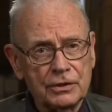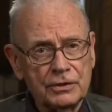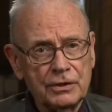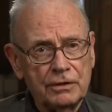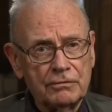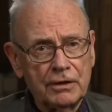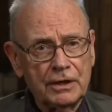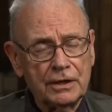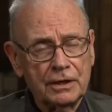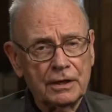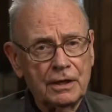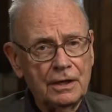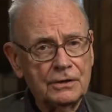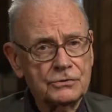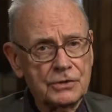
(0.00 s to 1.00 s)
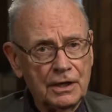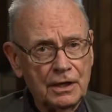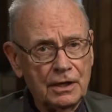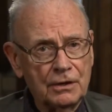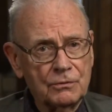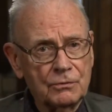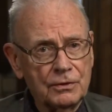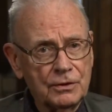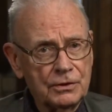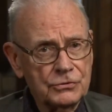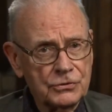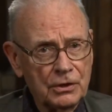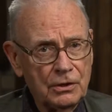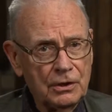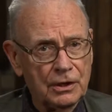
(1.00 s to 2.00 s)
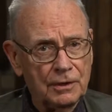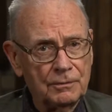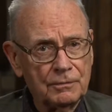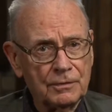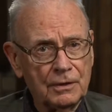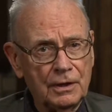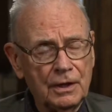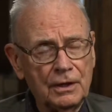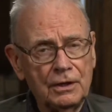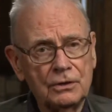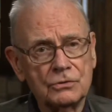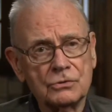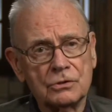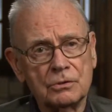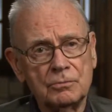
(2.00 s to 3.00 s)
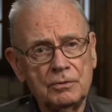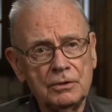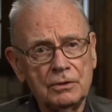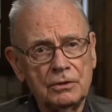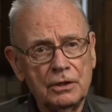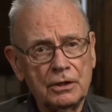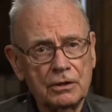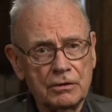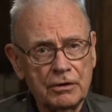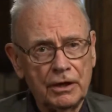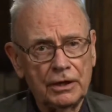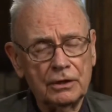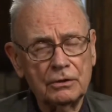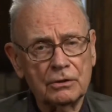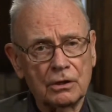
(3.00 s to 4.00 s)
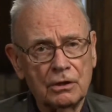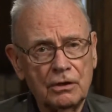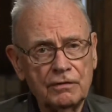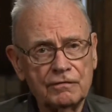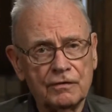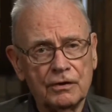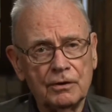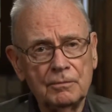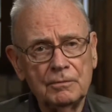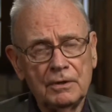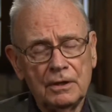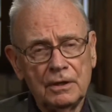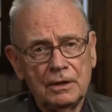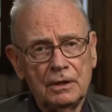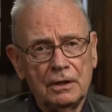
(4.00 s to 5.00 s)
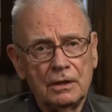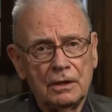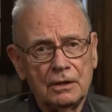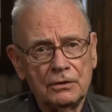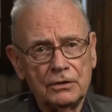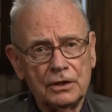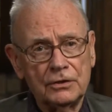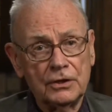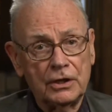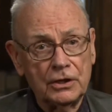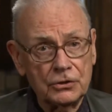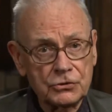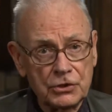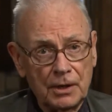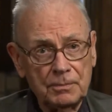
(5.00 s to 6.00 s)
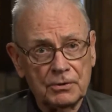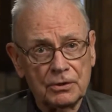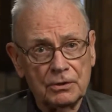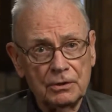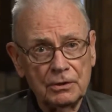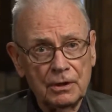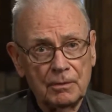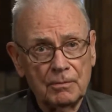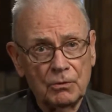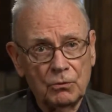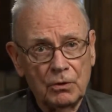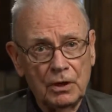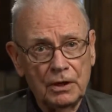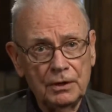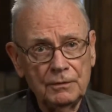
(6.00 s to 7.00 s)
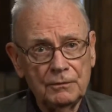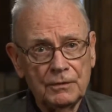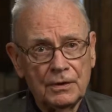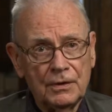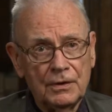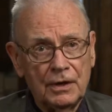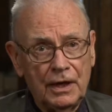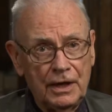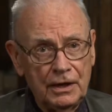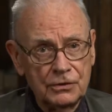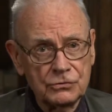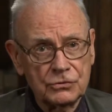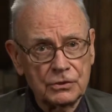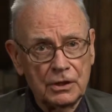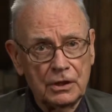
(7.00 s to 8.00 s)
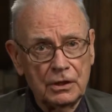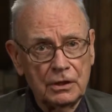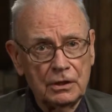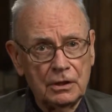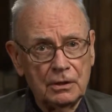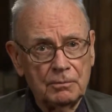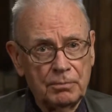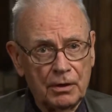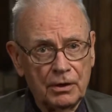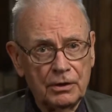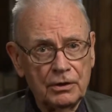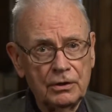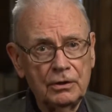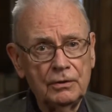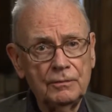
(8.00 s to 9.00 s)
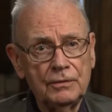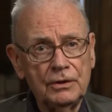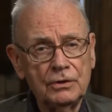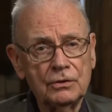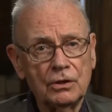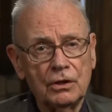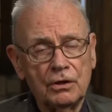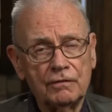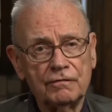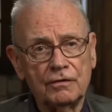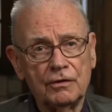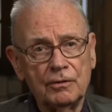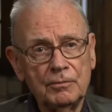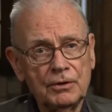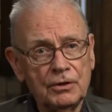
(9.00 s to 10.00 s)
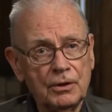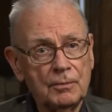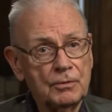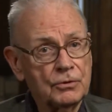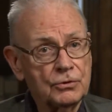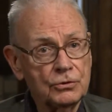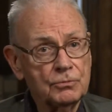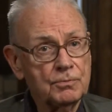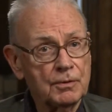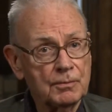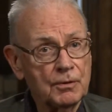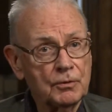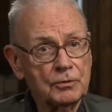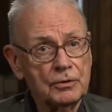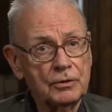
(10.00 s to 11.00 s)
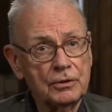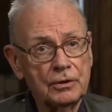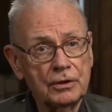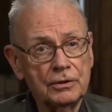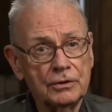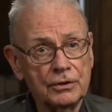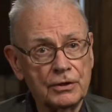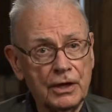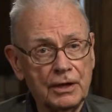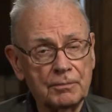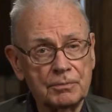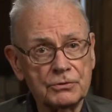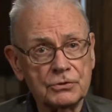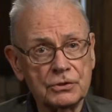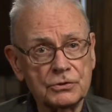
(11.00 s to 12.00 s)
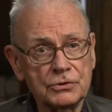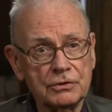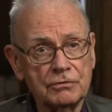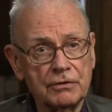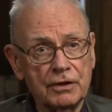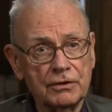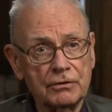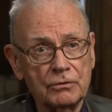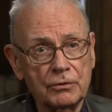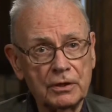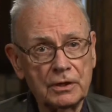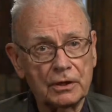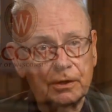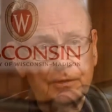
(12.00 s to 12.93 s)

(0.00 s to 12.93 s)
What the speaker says: they recognized talent when they saw it, and it's to be their credit, the law firm, that they accepted her, number one, as a partner in the law firm, and number two, promoted her to that position rather quickly.